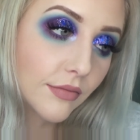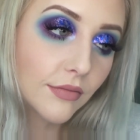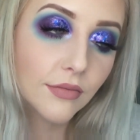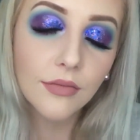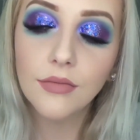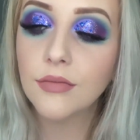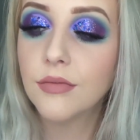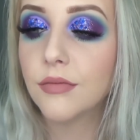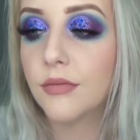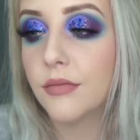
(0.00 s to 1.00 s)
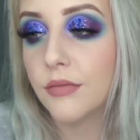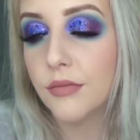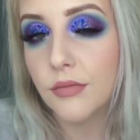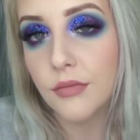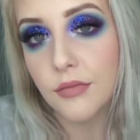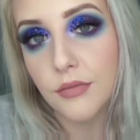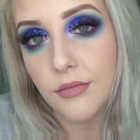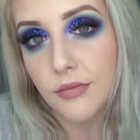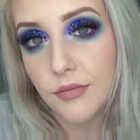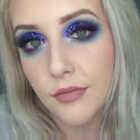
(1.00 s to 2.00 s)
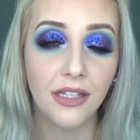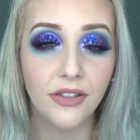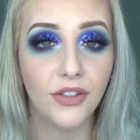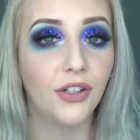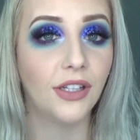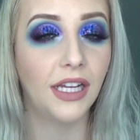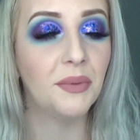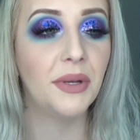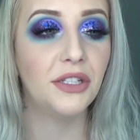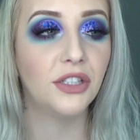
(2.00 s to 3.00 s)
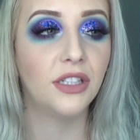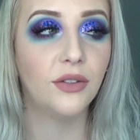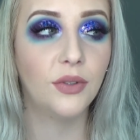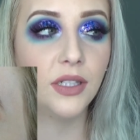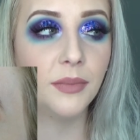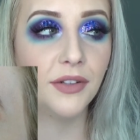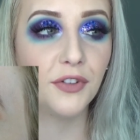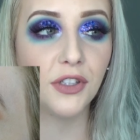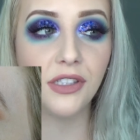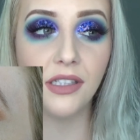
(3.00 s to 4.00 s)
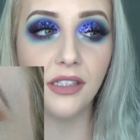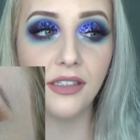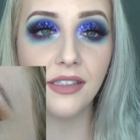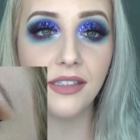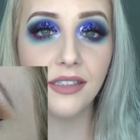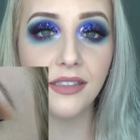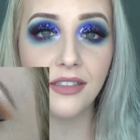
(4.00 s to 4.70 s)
Like, I should probably insert like a picture of one of my first looks